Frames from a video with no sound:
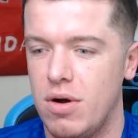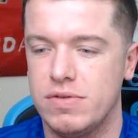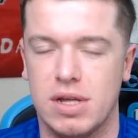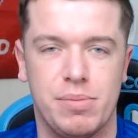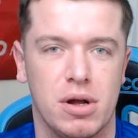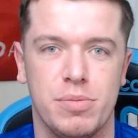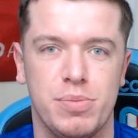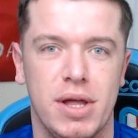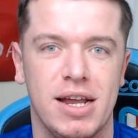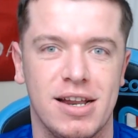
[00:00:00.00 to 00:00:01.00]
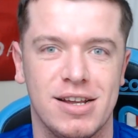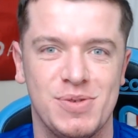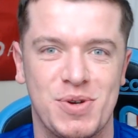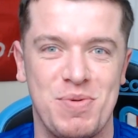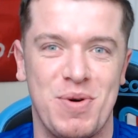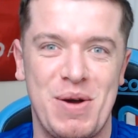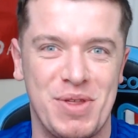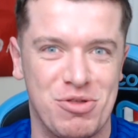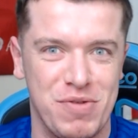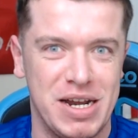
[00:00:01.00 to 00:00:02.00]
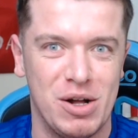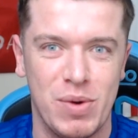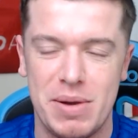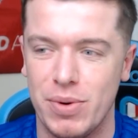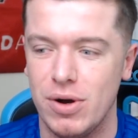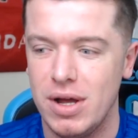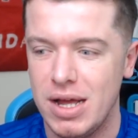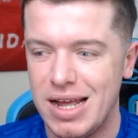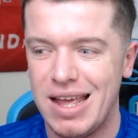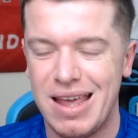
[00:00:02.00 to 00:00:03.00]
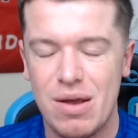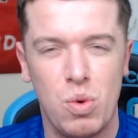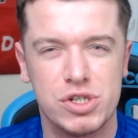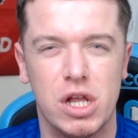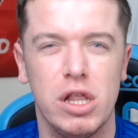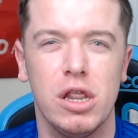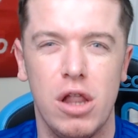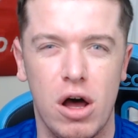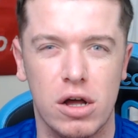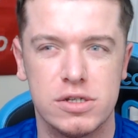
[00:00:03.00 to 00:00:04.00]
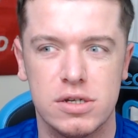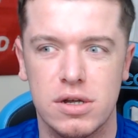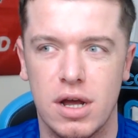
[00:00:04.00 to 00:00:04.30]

obviously I'm not complaining because we come away with a 3-0 win, but it was a lot,